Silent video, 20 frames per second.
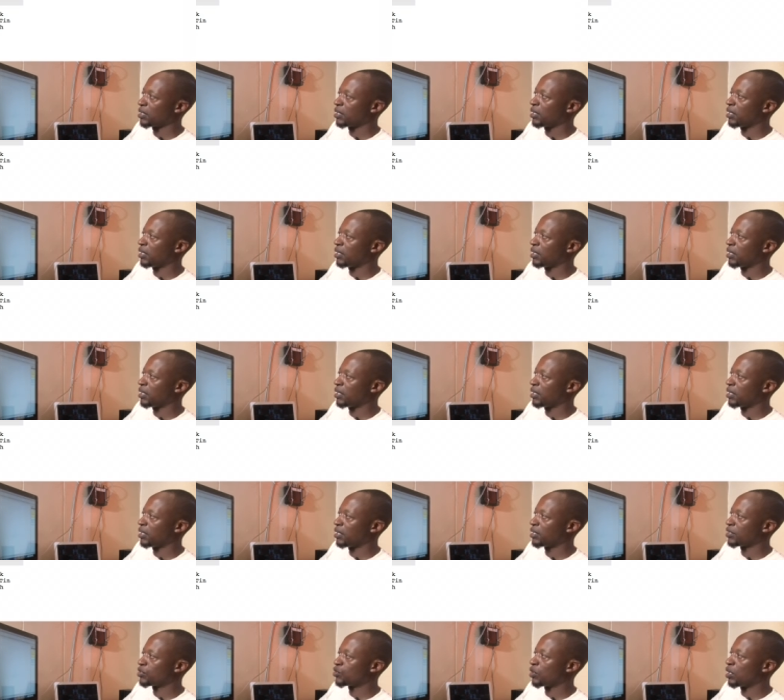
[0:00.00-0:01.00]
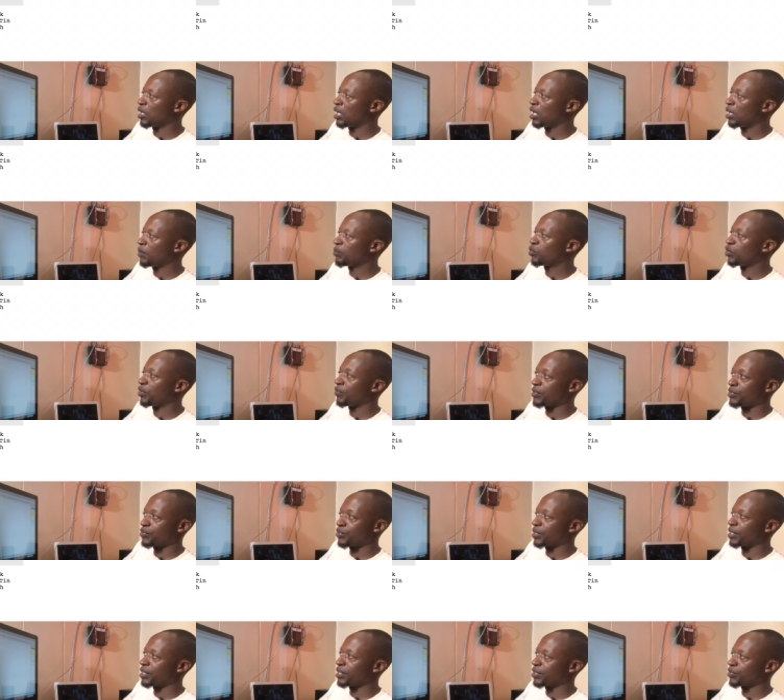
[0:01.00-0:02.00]
It will help whoever's
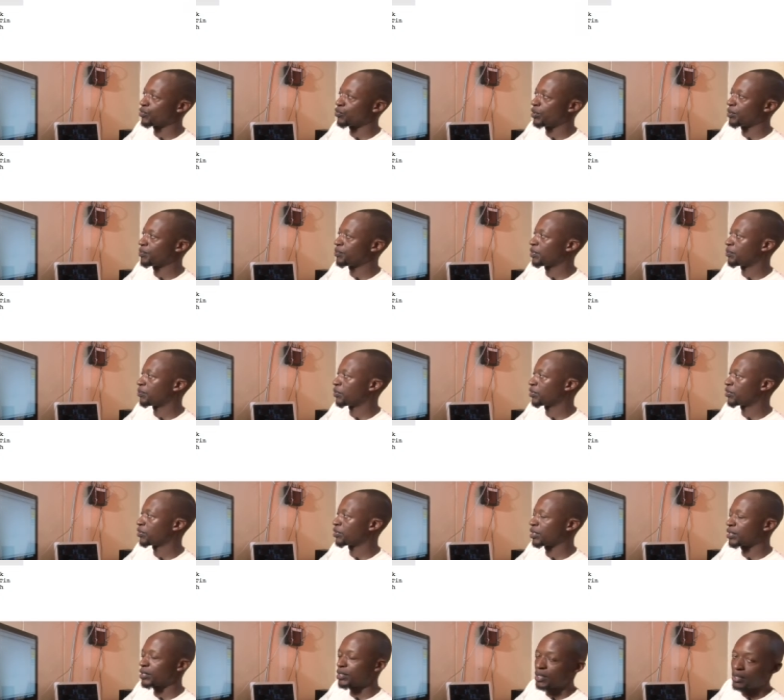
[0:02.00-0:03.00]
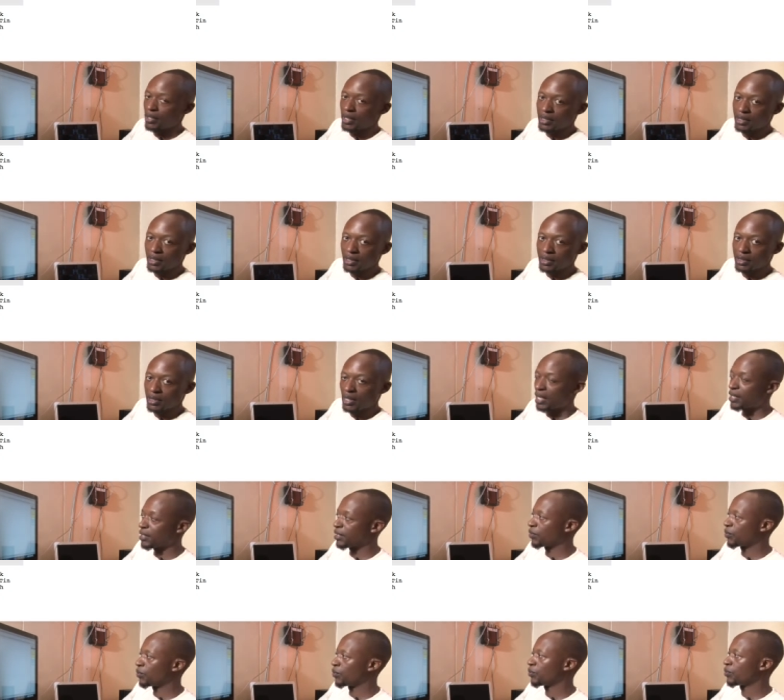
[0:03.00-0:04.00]
reading the script, the producers, directors, and the
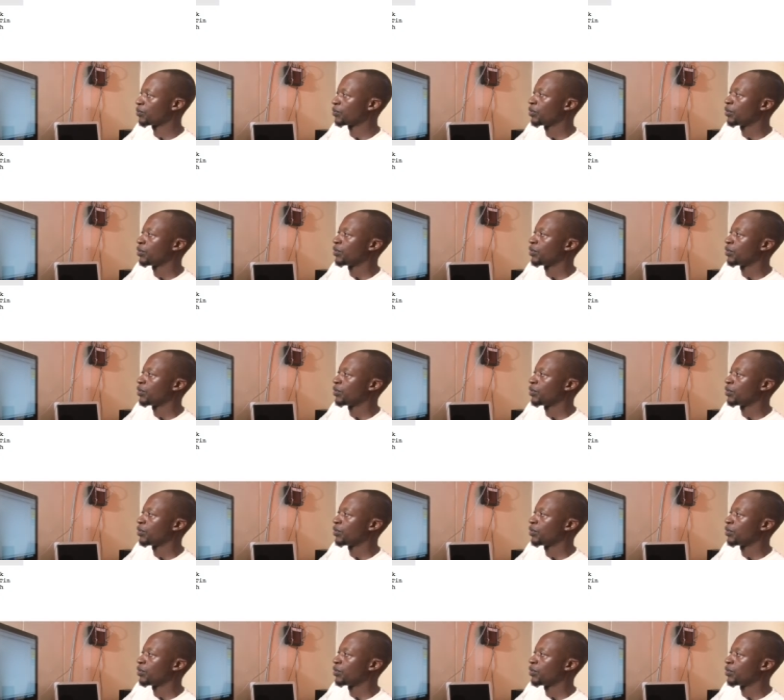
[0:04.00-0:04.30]
crew,